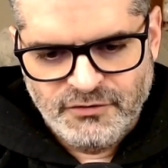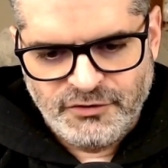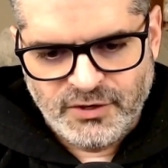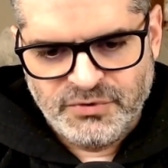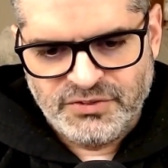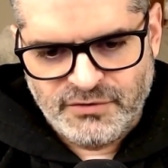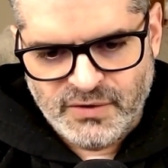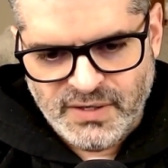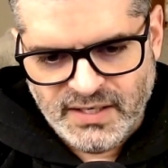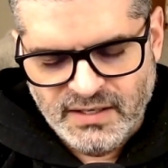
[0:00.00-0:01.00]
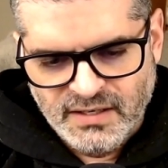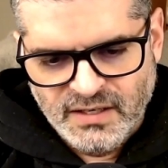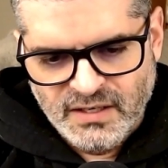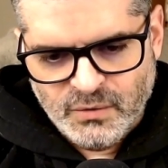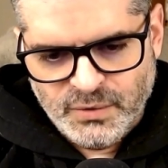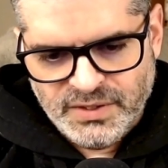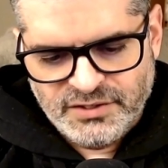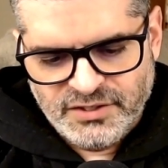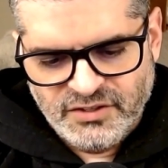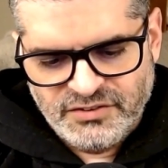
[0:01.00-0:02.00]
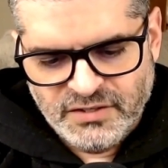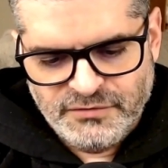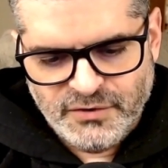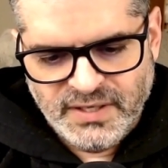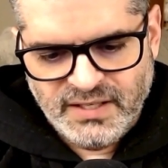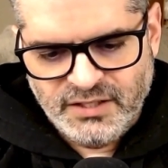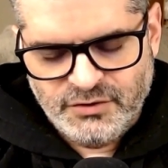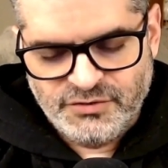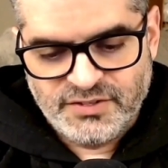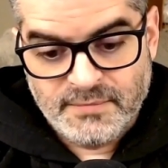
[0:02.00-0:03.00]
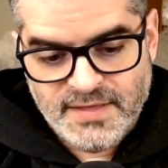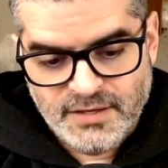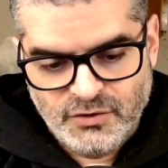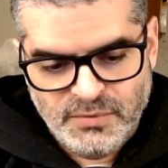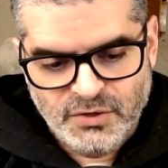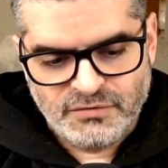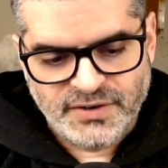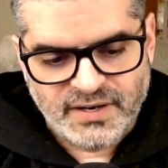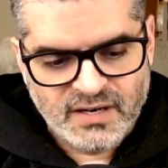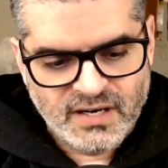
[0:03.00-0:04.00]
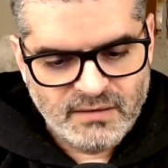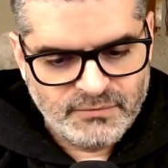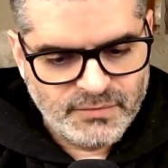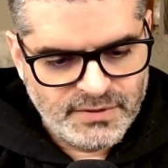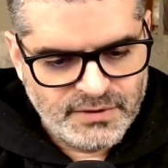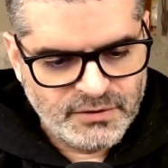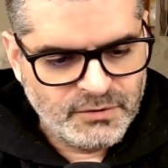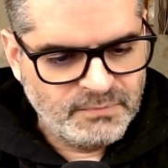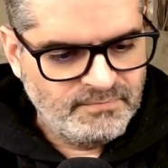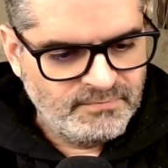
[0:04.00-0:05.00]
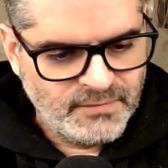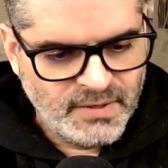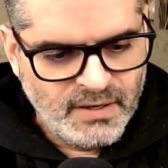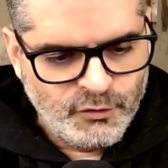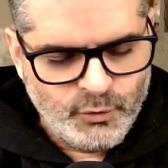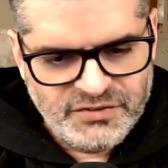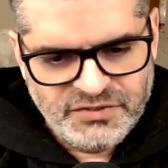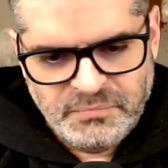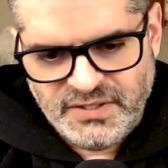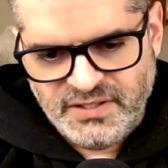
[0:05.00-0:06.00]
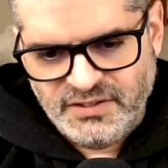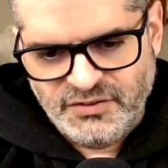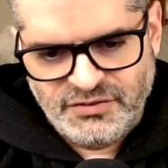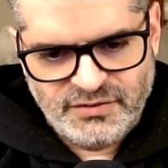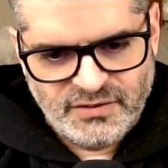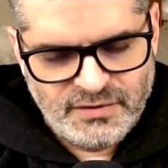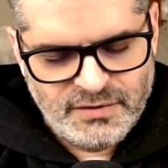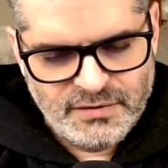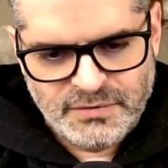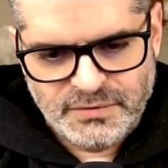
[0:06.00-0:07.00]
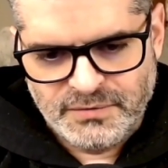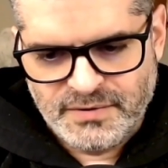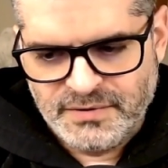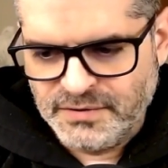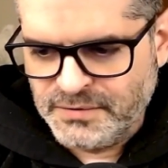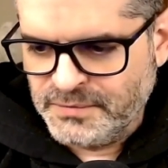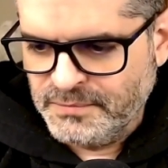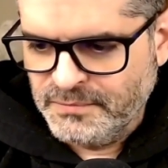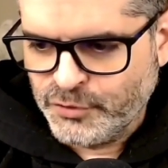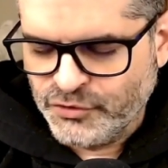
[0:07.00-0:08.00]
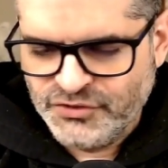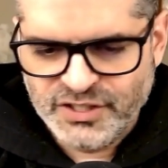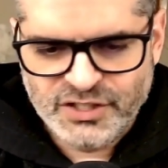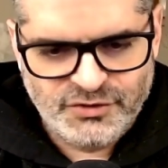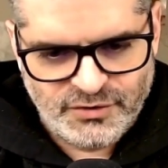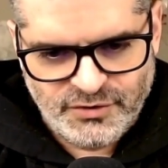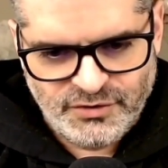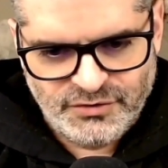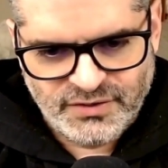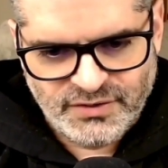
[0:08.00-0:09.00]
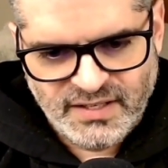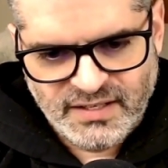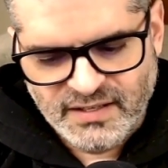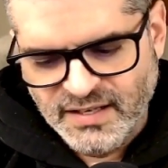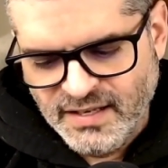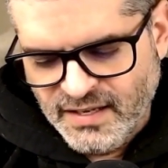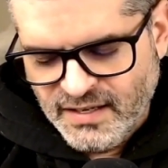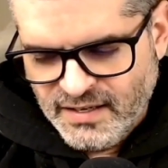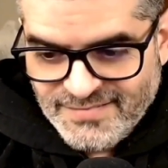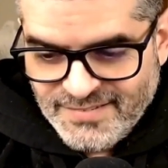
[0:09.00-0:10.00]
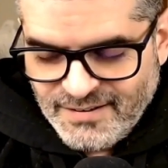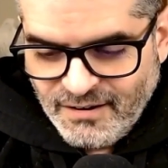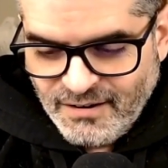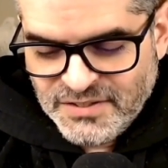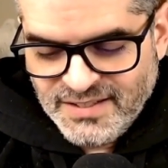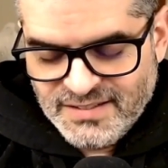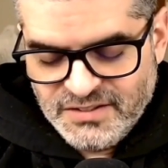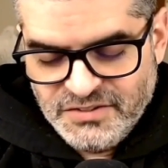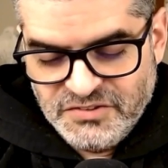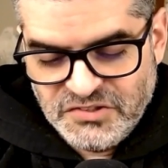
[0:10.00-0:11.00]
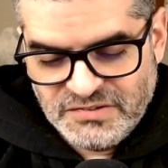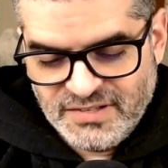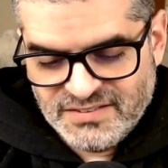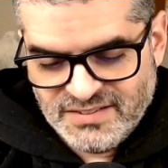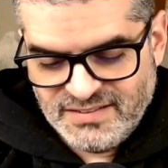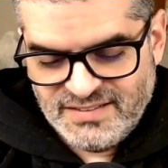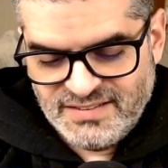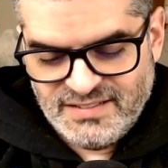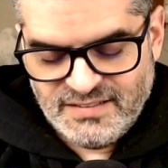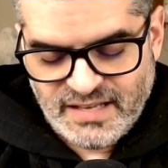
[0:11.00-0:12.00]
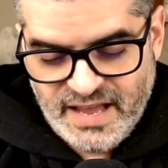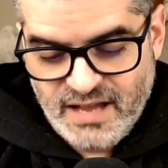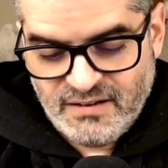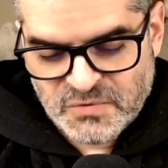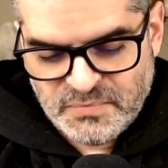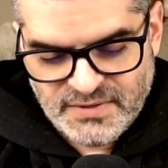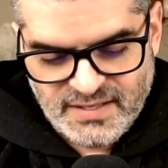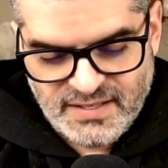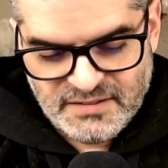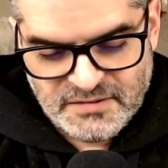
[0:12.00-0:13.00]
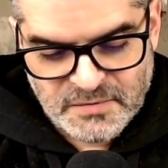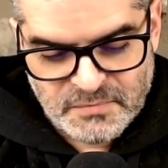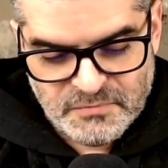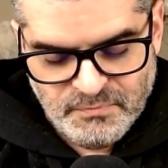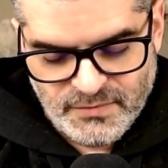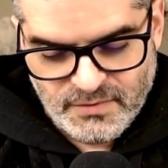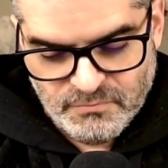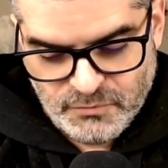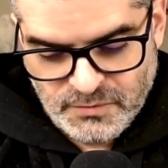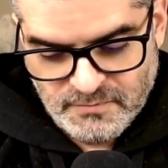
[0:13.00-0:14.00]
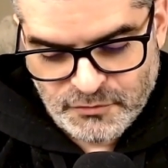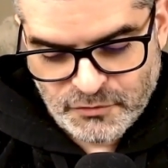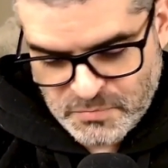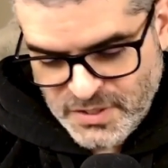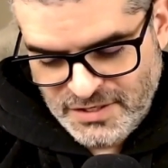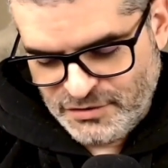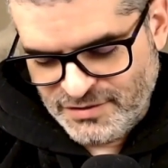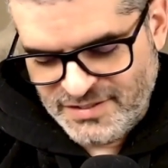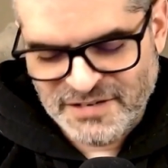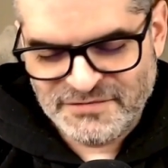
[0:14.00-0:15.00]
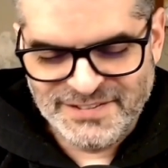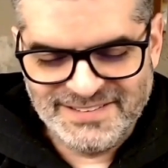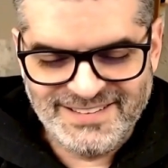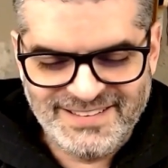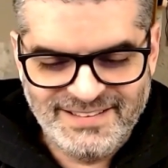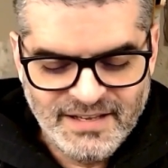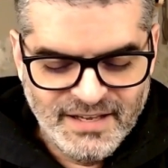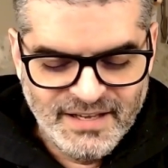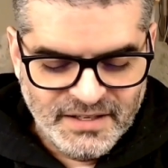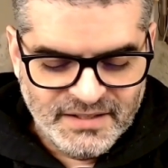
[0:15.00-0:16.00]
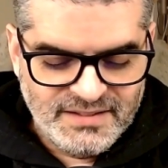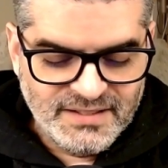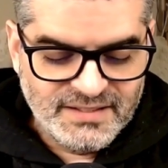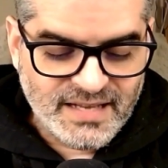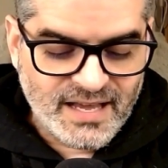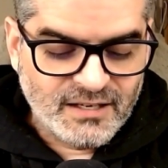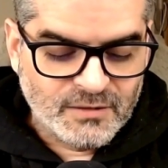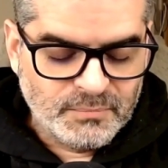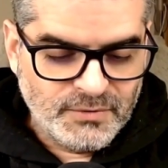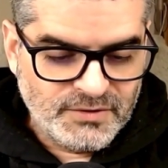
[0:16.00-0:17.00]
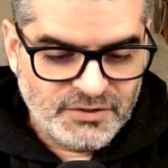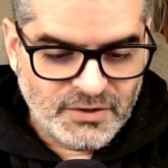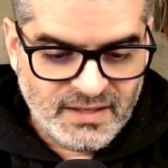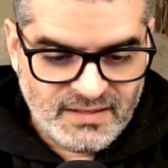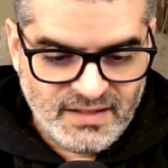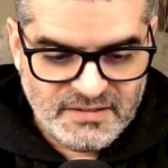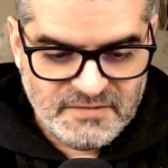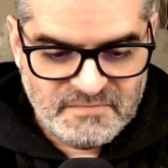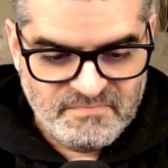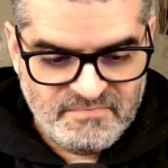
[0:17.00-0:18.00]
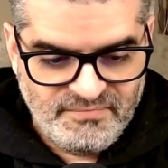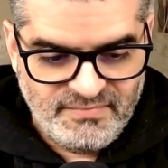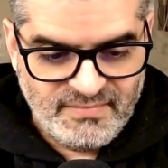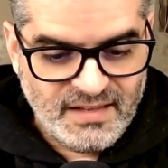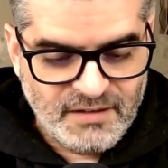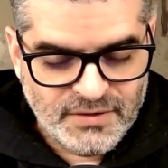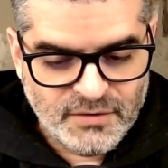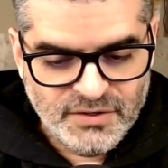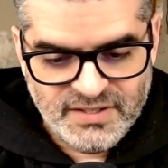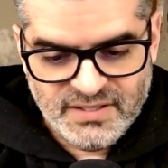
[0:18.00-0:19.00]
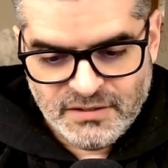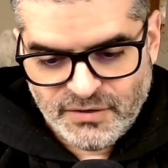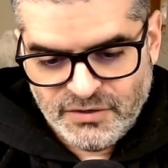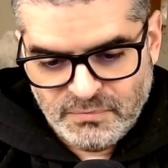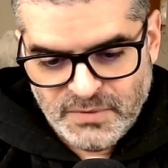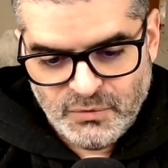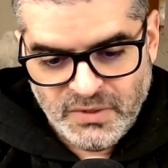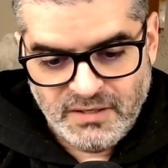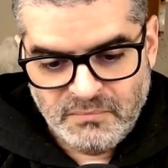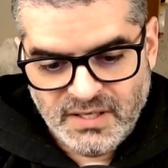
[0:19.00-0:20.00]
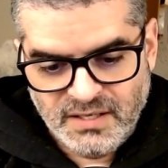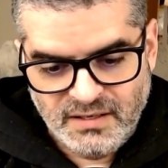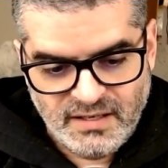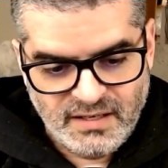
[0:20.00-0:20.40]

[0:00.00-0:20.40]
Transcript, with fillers: from suffering. We turn suffering into something to be overcome through recipes, through through procedures, and often it doesn't help. And uh, for me, it definitely didn't help. So I think if there is any difference between me